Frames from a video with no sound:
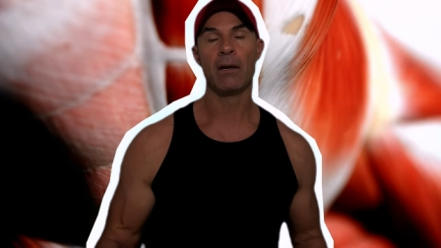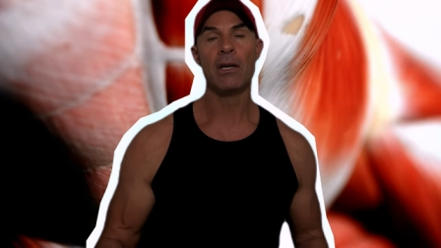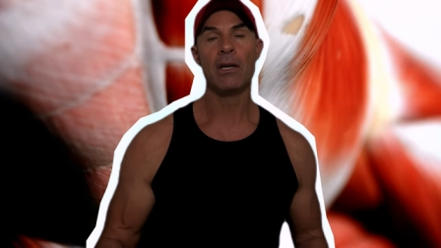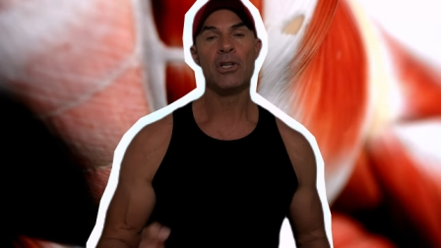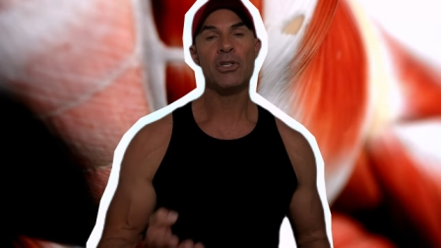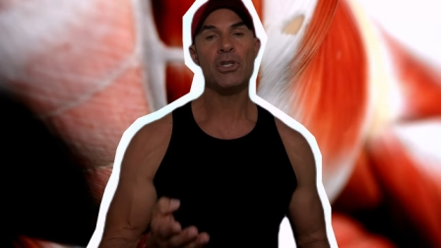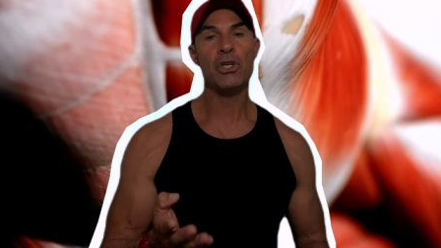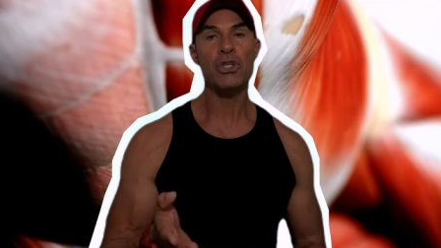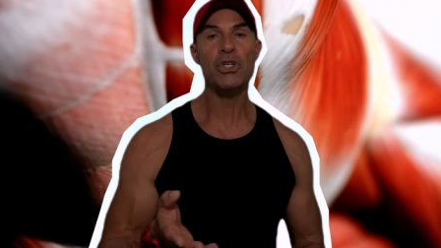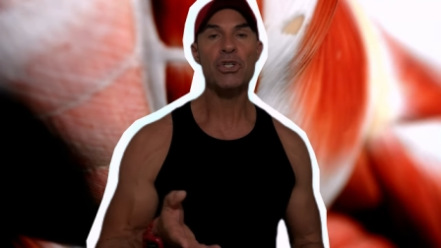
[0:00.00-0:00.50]

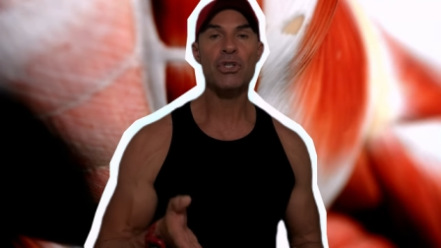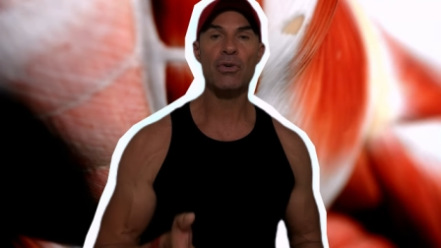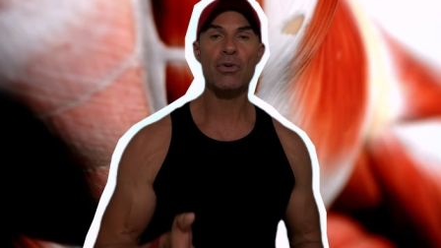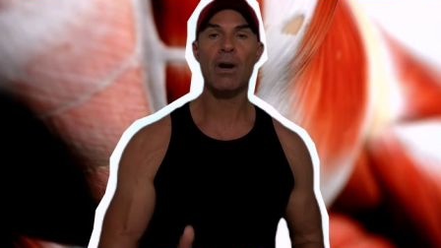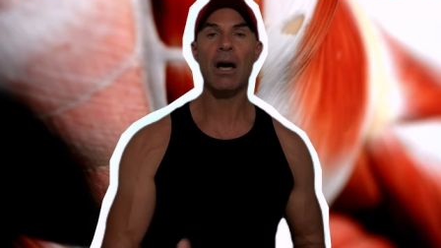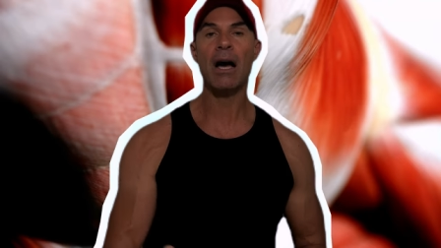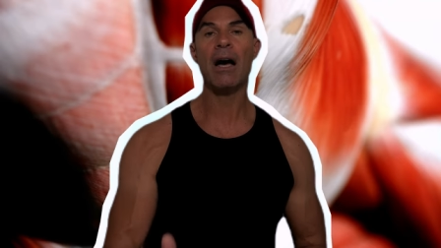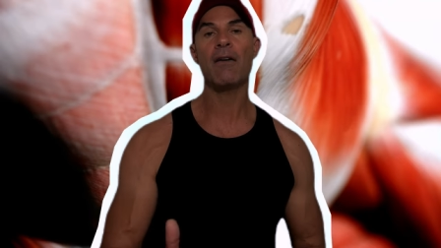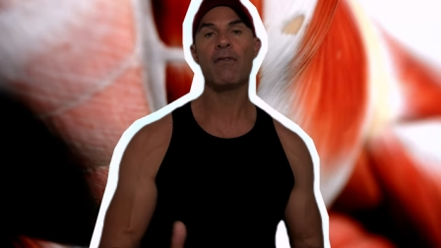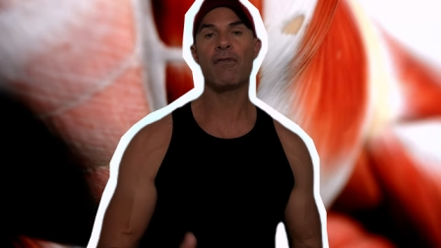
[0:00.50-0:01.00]
So
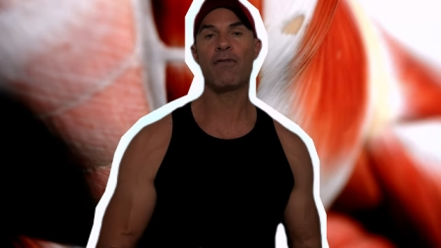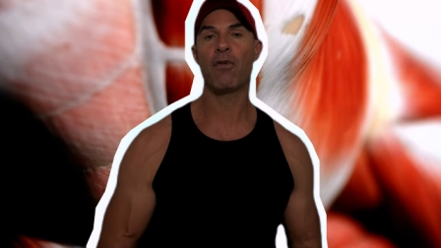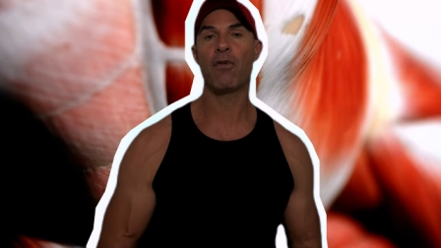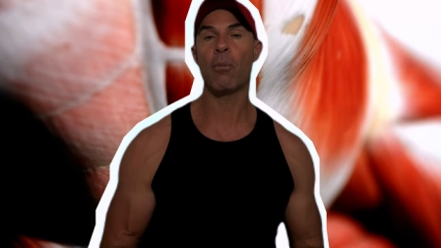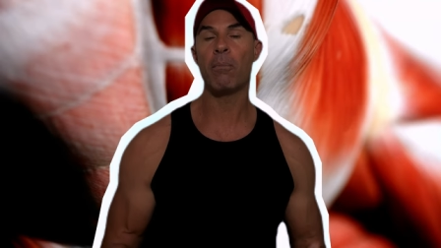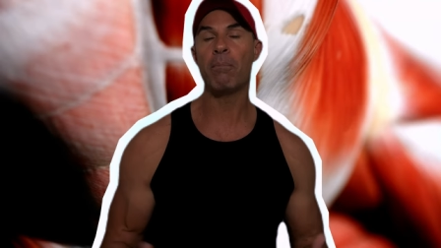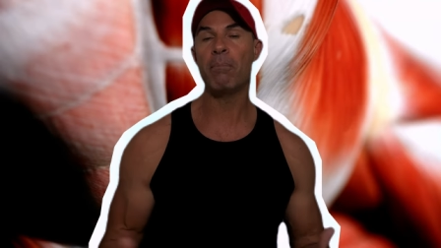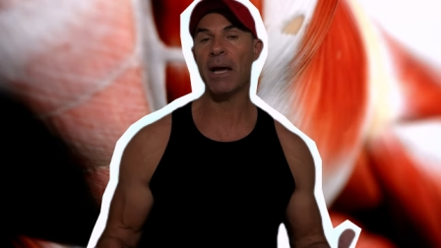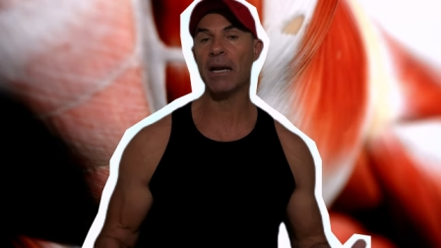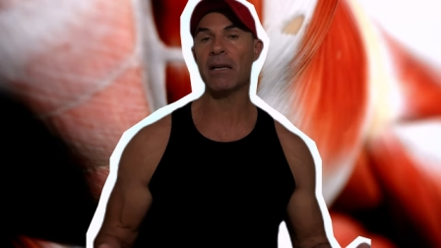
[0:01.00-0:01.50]
strive
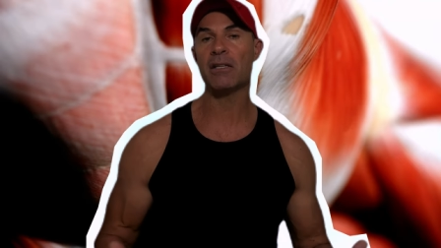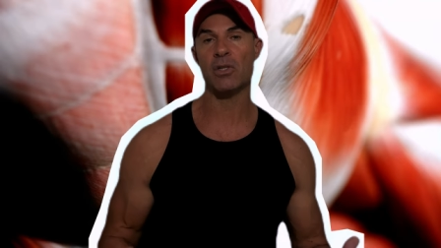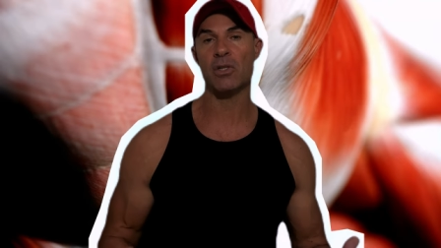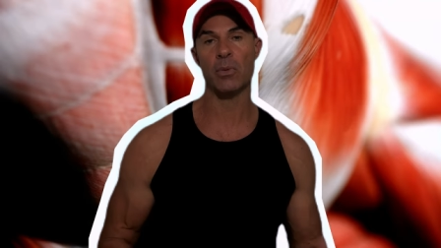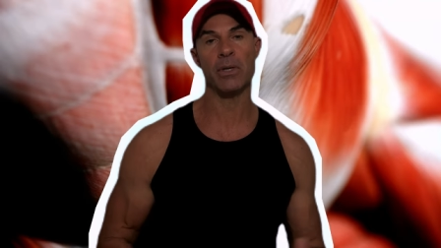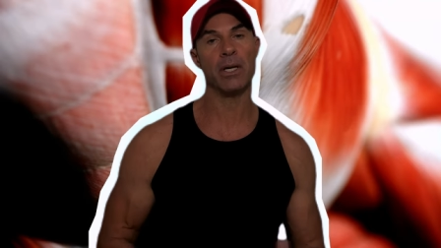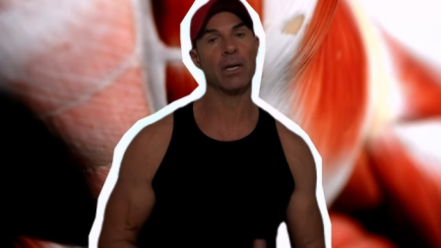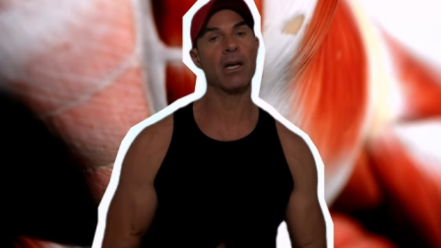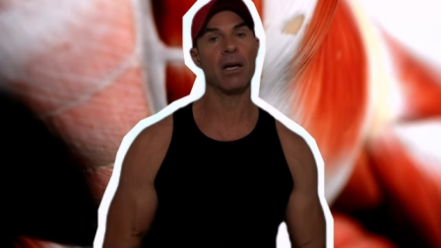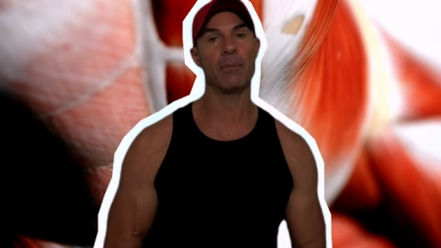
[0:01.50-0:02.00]
for balance
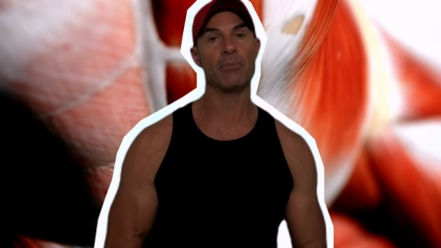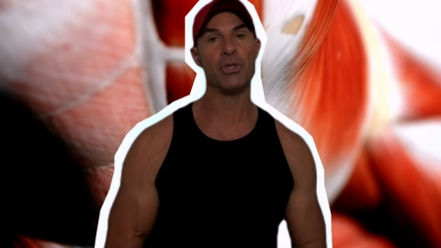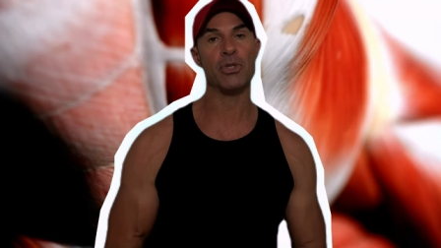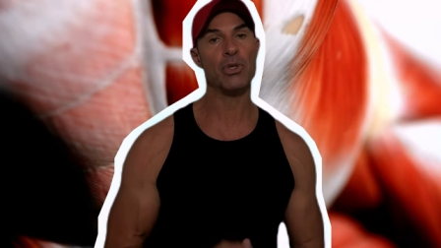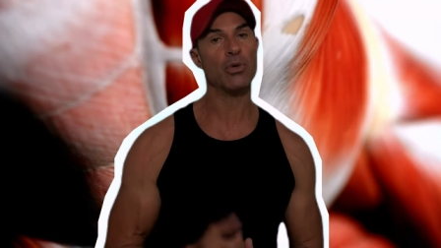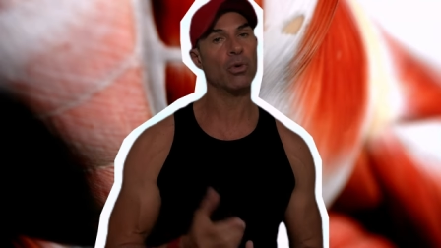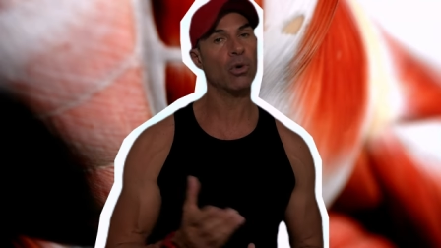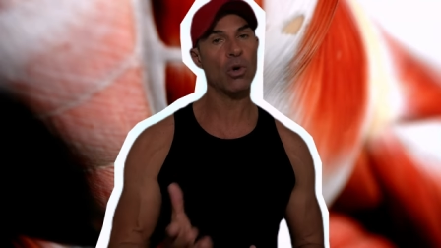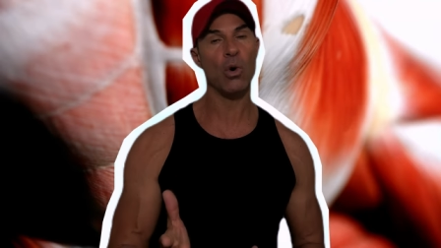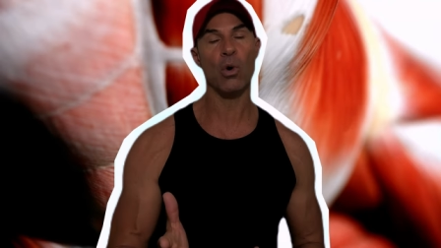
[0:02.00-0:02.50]
when it comes
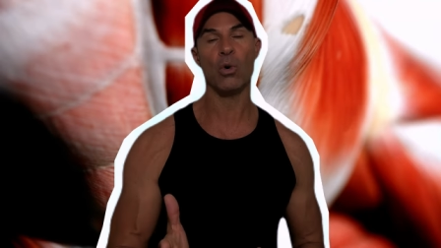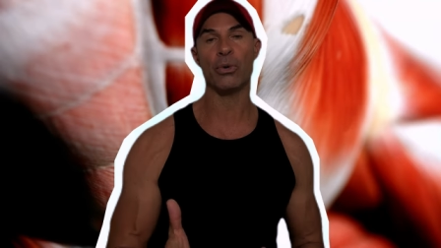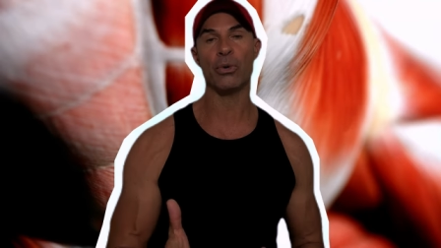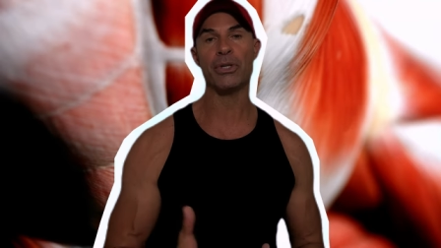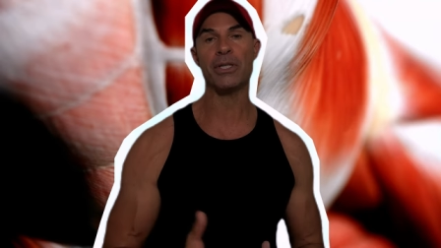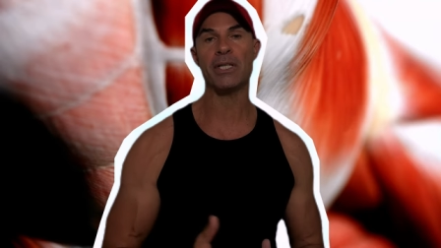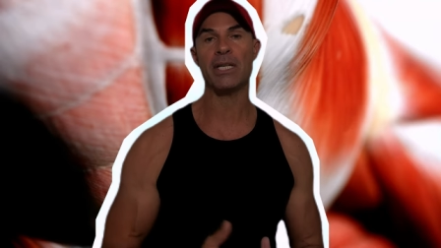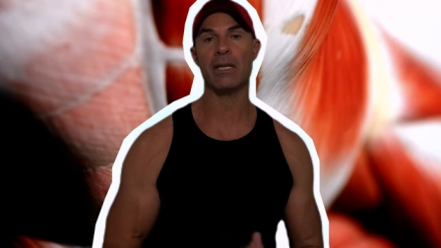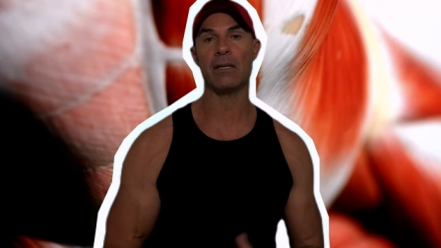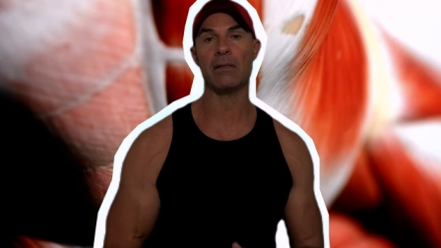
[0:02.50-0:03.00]
to your core
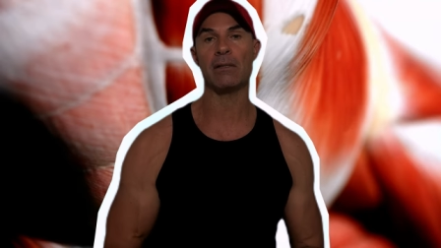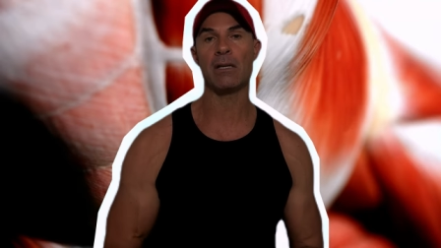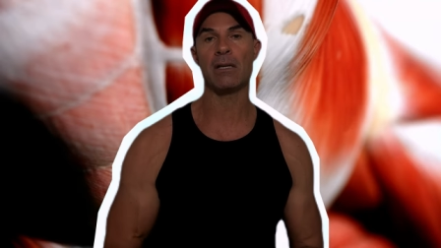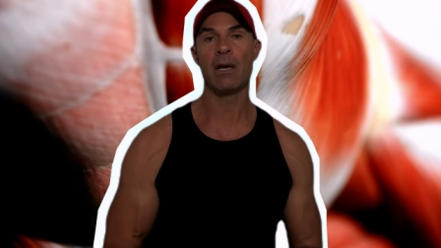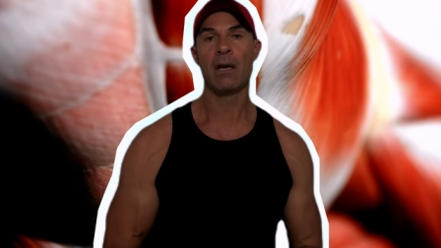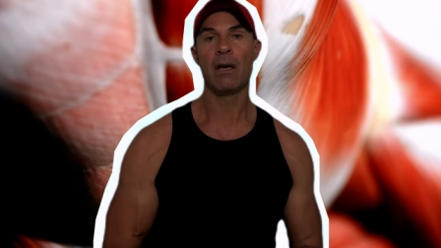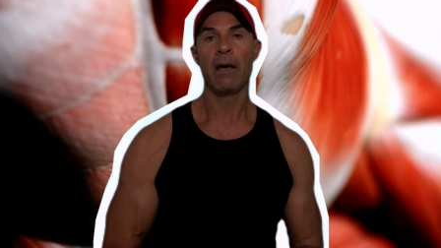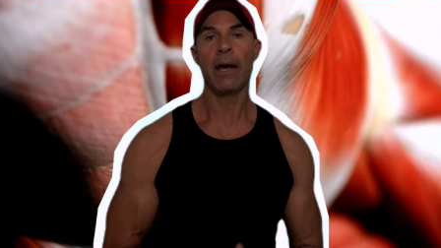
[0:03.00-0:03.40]
routines